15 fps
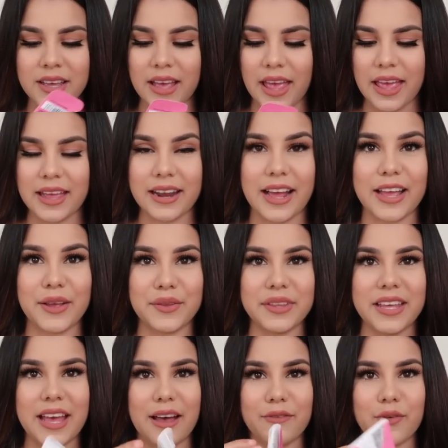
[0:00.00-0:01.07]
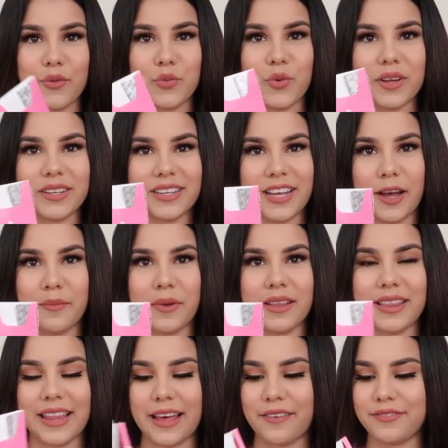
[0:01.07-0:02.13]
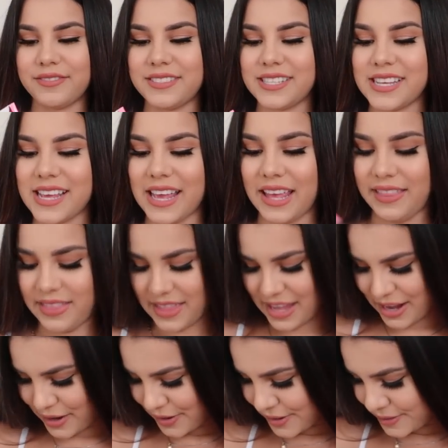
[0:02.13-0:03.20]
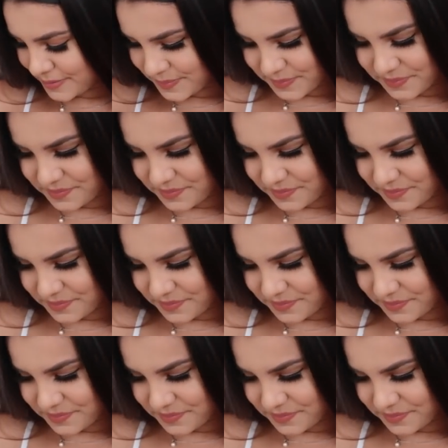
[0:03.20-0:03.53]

and I only have one gum left in there.